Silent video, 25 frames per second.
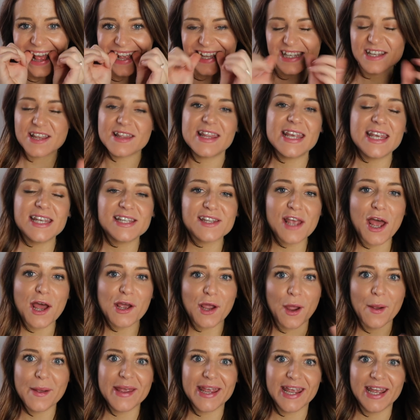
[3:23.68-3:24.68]
So these
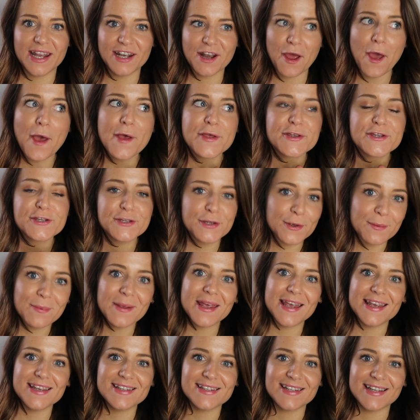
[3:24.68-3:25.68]
are going in super
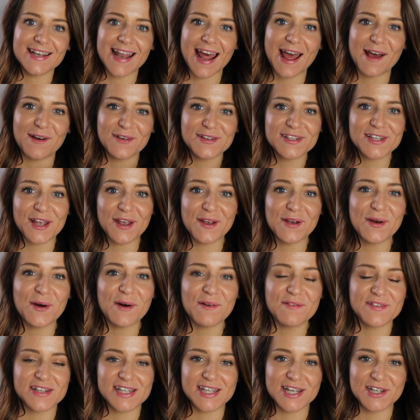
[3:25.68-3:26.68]
easy now, so it
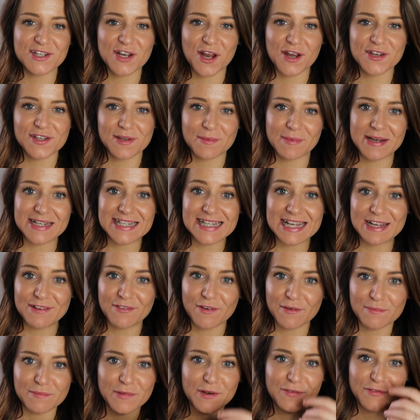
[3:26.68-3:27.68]
obviously shows that my teeth
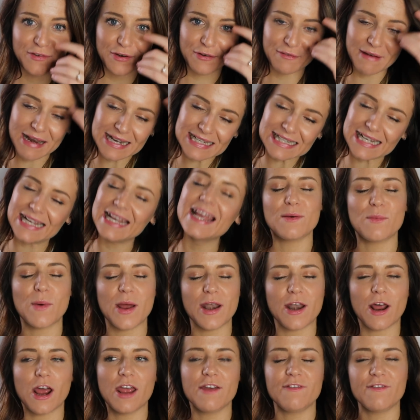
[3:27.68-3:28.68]
have moved already.
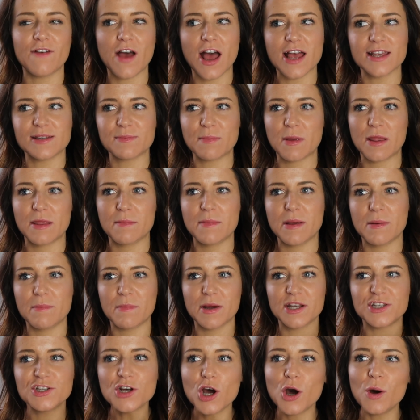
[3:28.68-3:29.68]
When I first put them in,
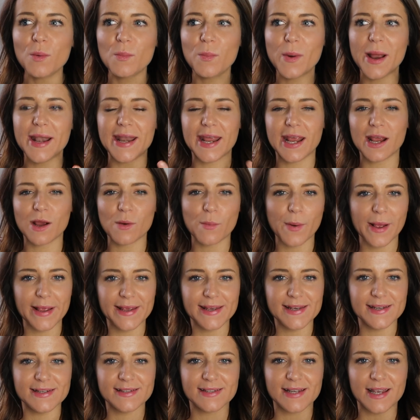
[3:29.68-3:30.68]
my top went in
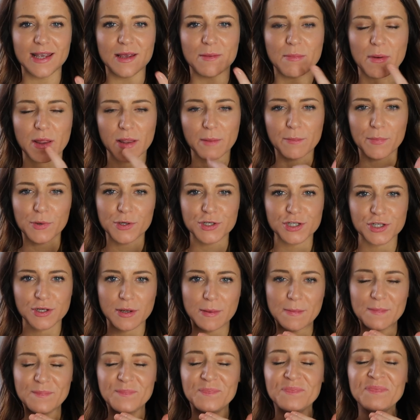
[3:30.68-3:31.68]
quite easy, but the
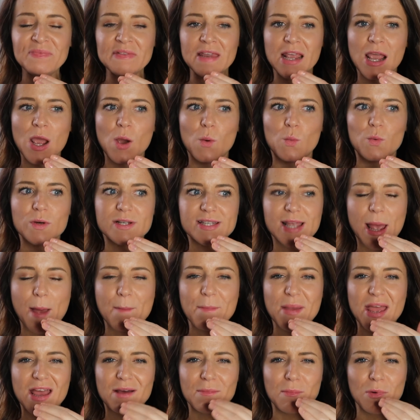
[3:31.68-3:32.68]
bottom was a
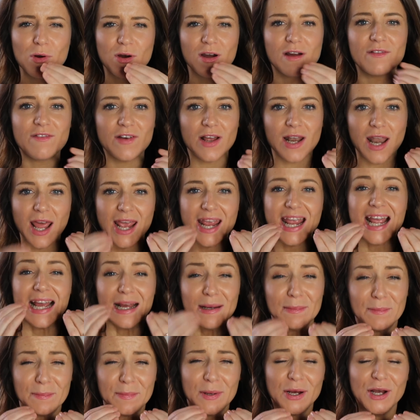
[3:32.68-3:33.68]
bit more of a like
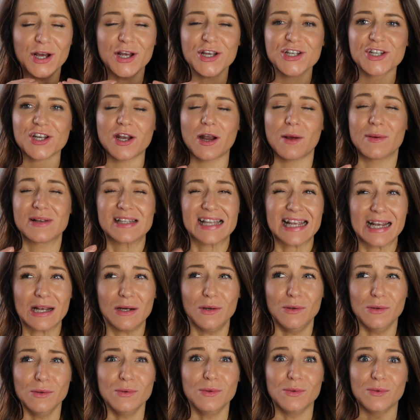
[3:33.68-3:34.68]
push, and I was
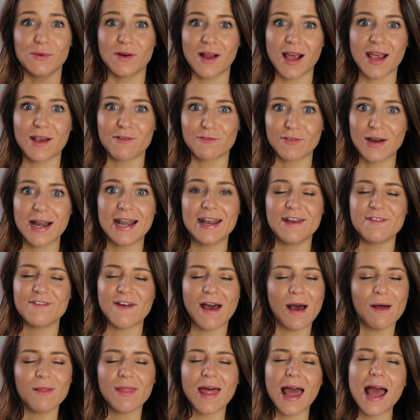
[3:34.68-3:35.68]
like, oh, like really
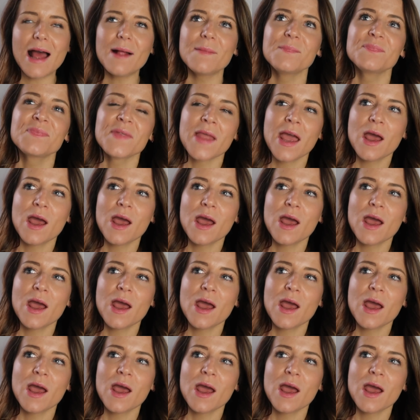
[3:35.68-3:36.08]
felt that.